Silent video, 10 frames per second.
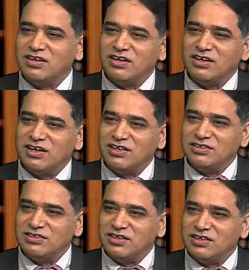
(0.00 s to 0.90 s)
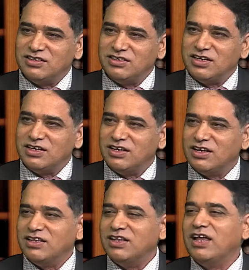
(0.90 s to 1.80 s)
in 1998,
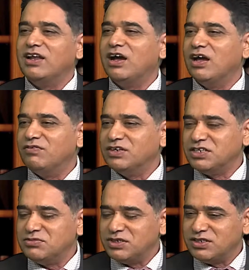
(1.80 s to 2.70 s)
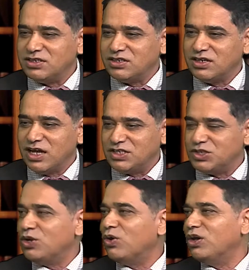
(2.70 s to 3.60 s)
and then I was admitted as a
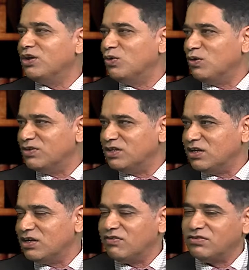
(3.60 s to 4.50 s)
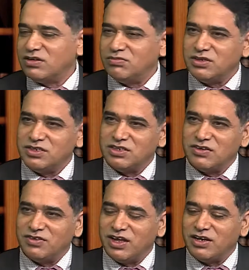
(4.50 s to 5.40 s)
lawyer over there after completion
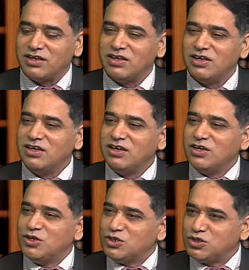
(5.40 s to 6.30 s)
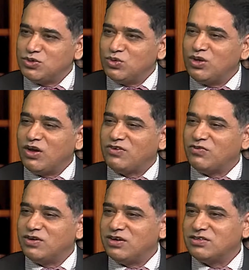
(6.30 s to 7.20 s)
of that. Soon
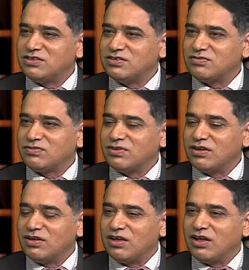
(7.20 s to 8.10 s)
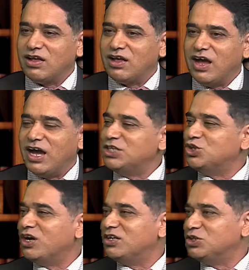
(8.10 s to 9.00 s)
afterwards, I
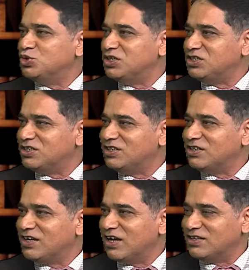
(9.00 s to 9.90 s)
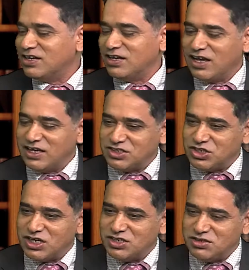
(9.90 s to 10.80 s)
joined the judiciary as a
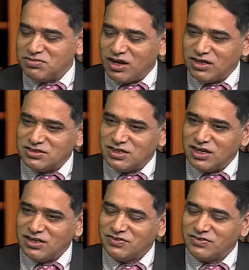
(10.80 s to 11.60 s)
judge in Pakistan.